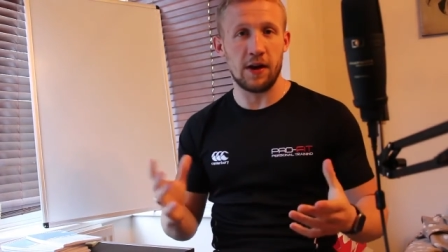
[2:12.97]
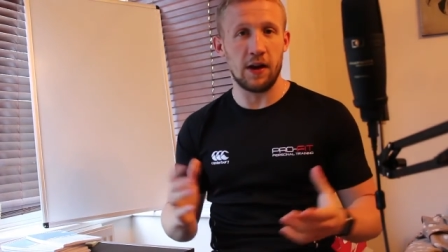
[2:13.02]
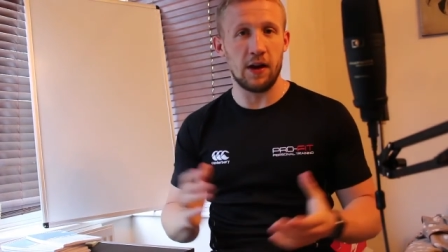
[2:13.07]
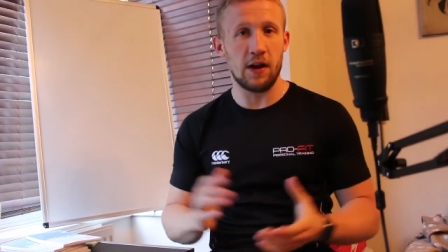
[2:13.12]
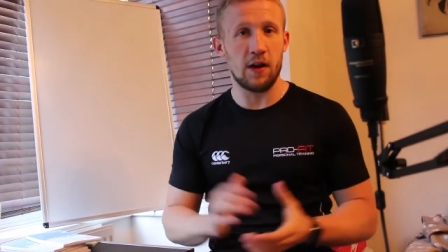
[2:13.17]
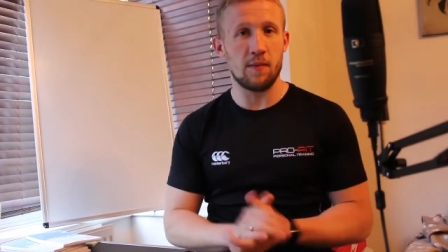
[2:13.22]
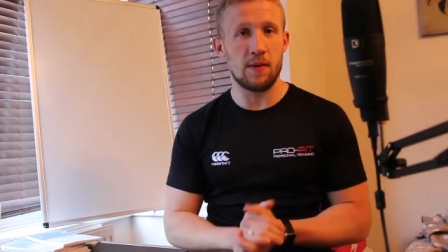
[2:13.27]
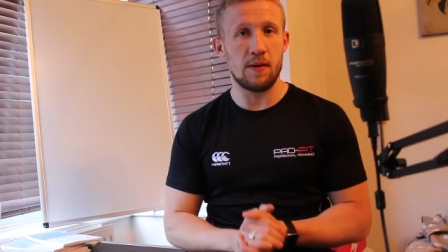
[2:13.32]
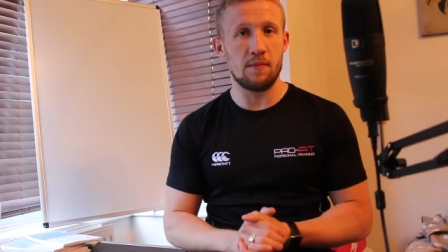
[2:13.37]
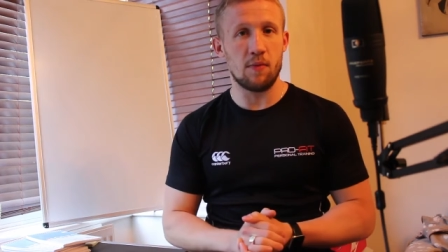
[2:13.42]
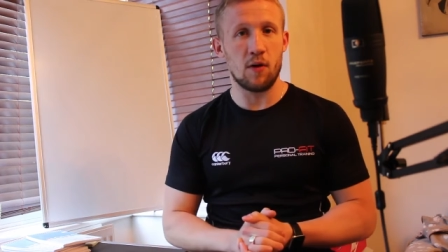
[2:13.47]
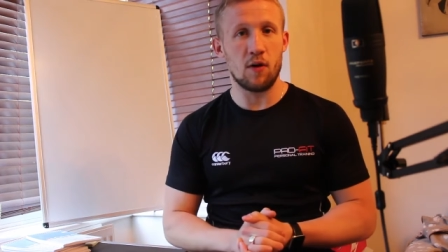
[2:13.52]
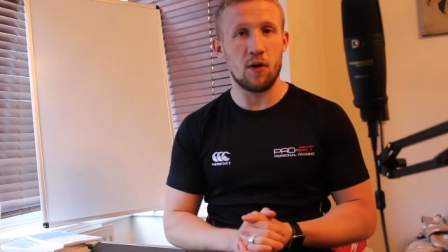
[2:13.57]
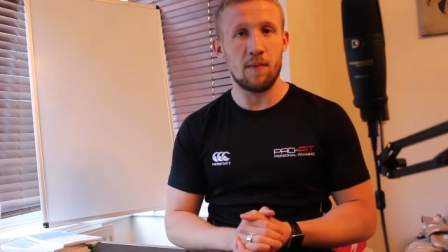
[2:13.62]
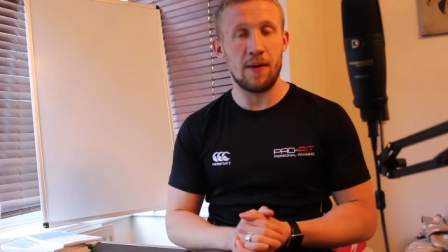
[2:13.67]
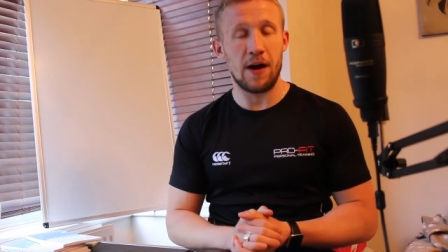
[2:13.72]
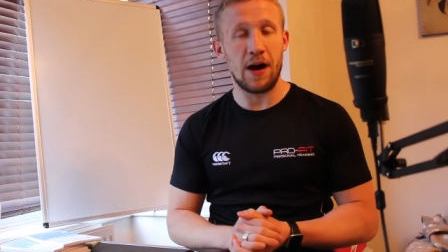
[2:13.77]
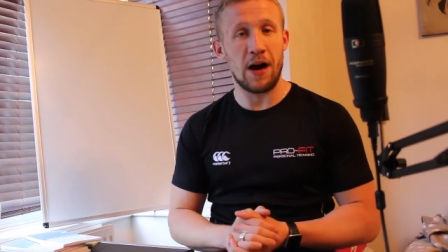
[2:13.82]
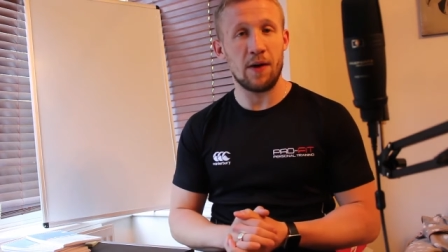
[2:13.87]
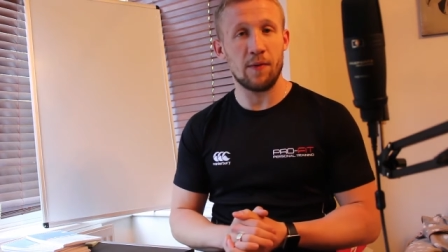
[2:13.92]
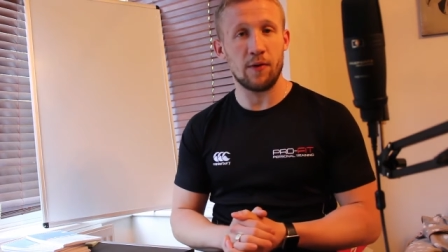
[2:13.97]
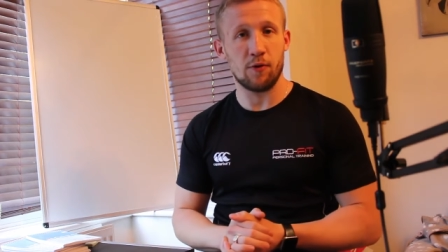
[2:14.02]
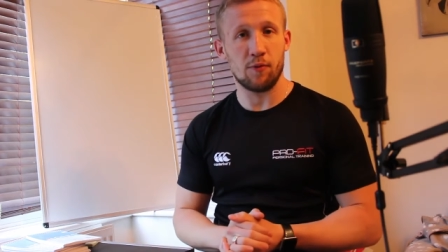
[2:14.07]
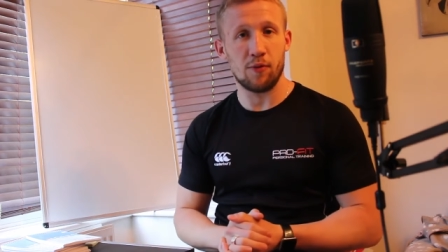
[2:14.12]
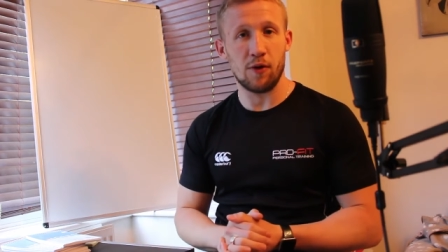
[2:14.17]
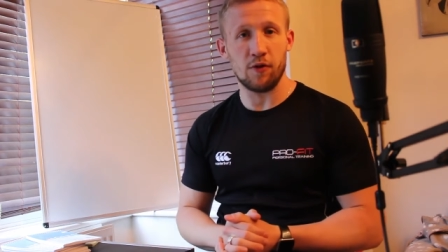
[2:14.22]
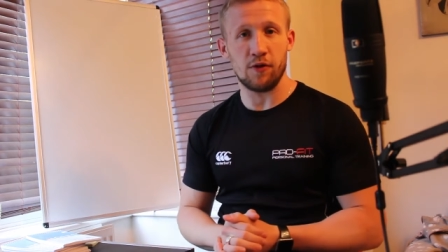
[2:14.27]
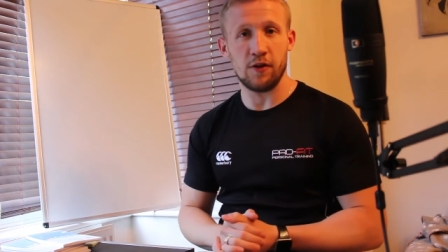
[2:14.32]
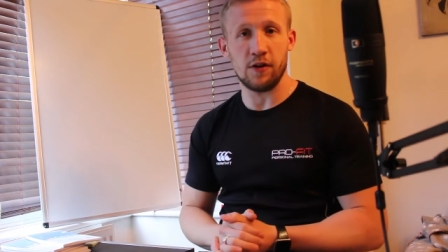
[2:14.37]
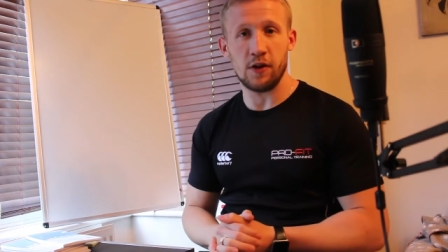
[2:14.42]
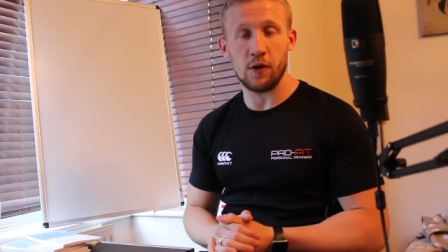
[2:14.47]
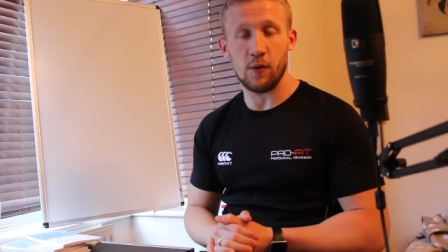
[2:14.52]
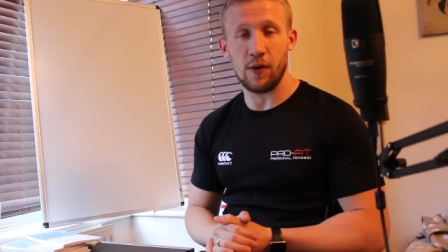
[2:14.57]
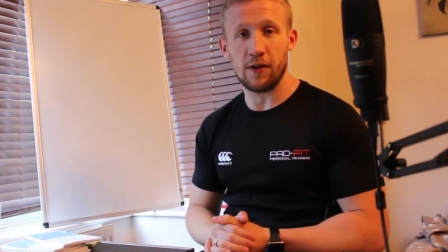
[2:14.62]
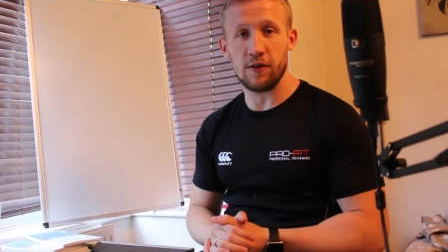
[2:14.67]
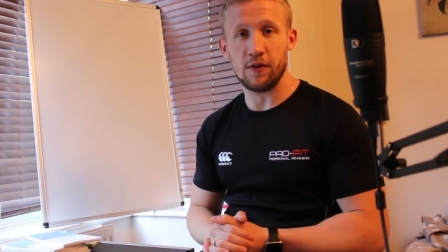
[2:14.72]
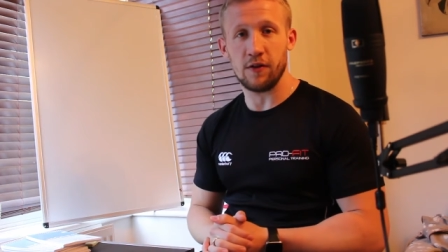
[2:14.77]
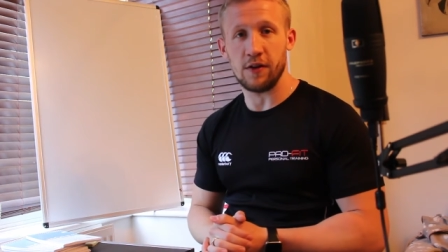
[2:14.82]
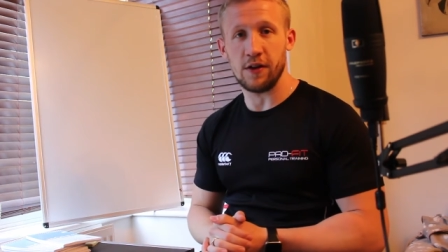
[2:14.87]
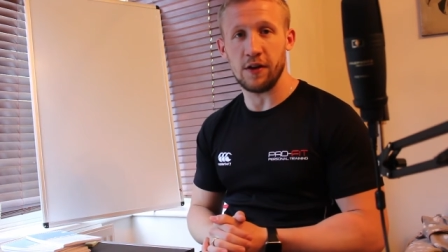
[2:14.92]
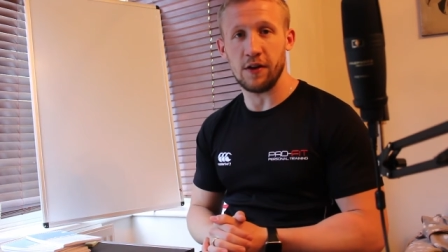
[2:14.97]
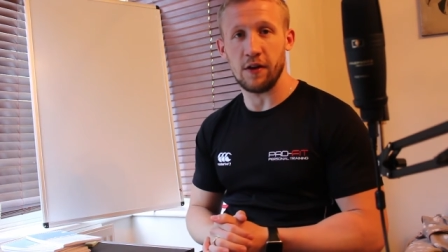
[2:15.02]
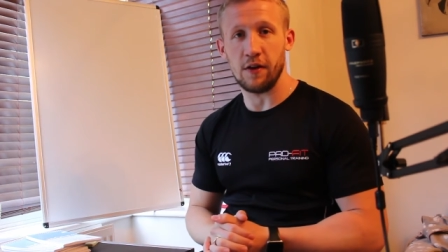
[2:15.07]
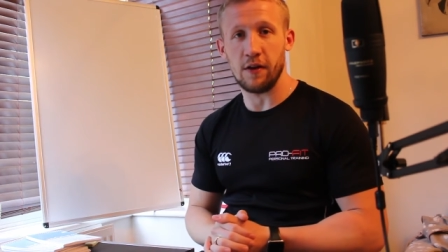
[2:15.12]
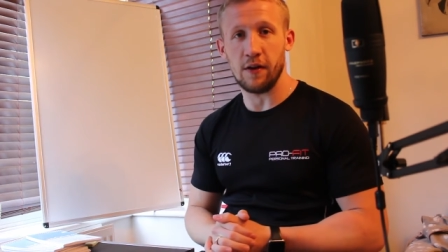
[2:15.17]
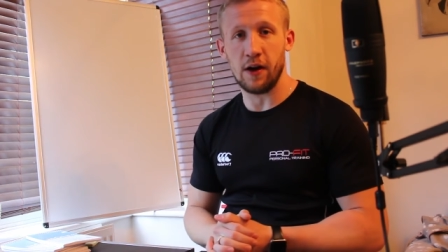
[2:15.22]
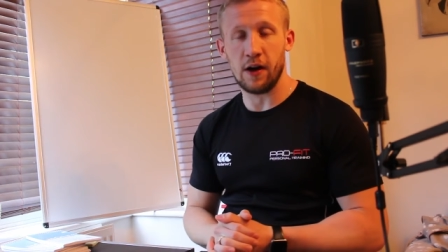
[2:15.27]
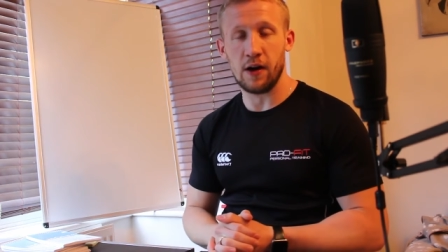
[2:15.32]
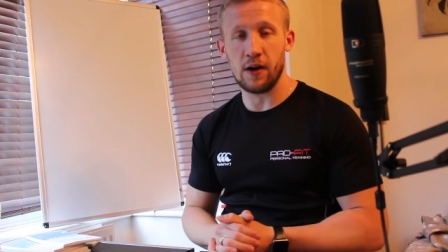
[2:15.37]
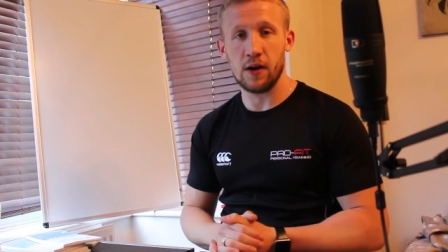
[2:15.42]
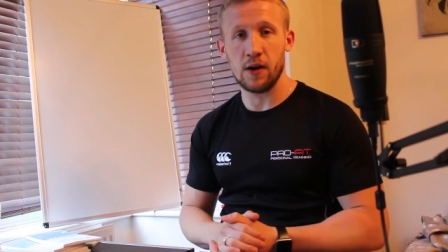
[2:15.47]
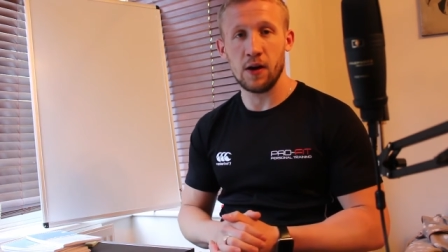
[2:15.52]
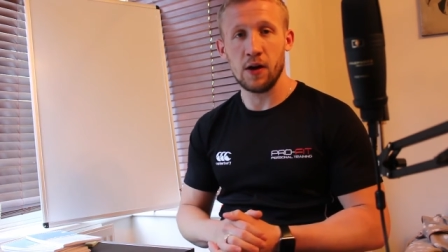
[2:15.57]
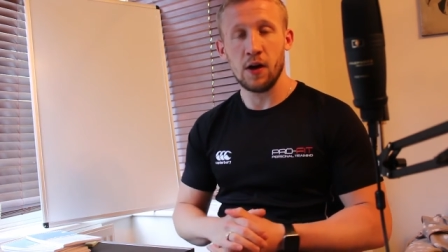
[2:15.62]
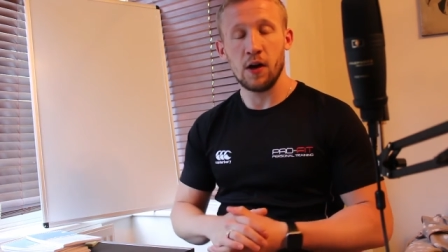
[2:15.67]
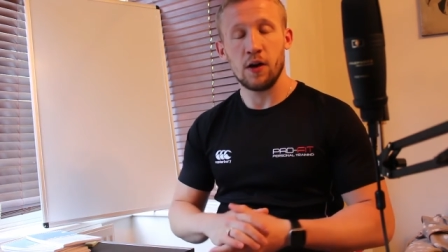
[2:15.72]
a little bit more about how much protein you actually need in diet.